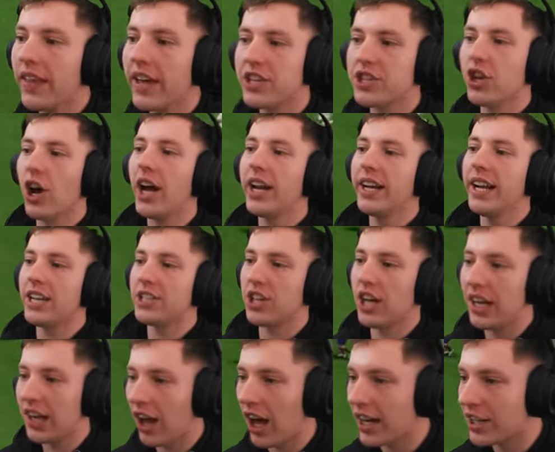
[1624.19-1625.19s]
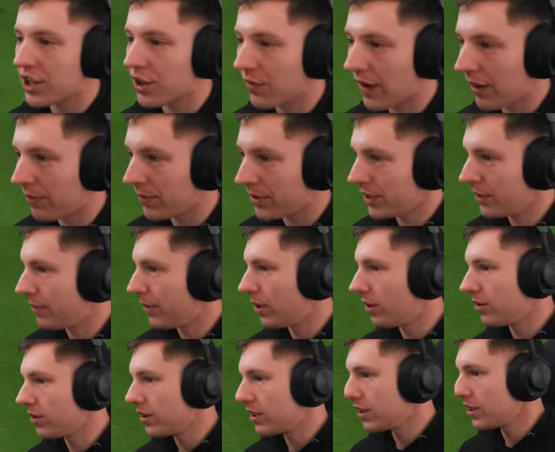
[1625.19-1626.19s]
why they signed us. I like to run with the
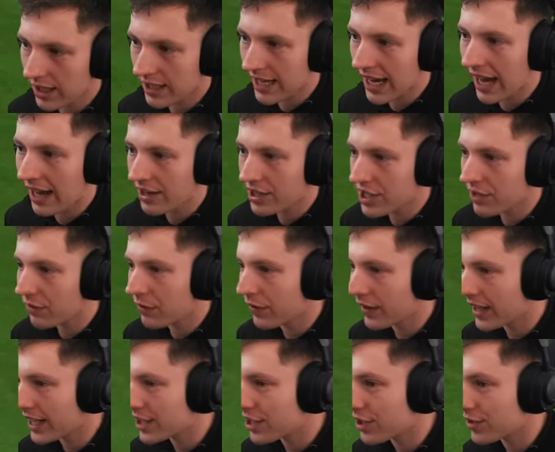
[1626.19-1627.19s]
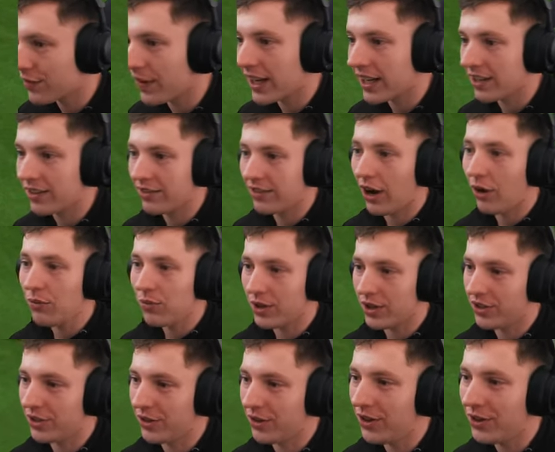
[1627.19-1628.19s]
ball. It counters everything these guys fucking don't
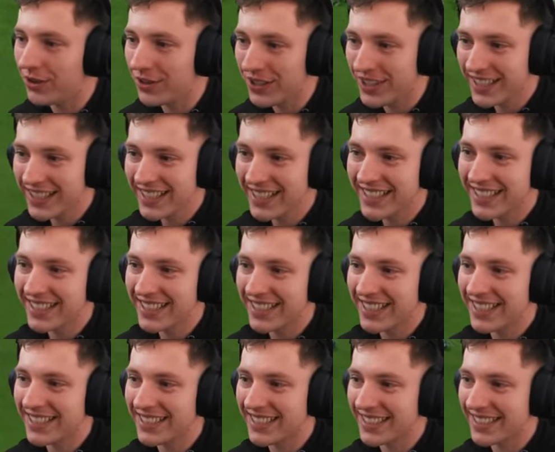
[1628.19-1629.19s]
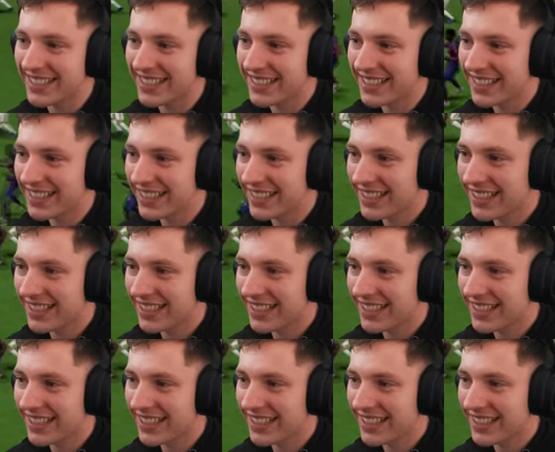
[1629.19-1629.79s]
want to do. Jesus.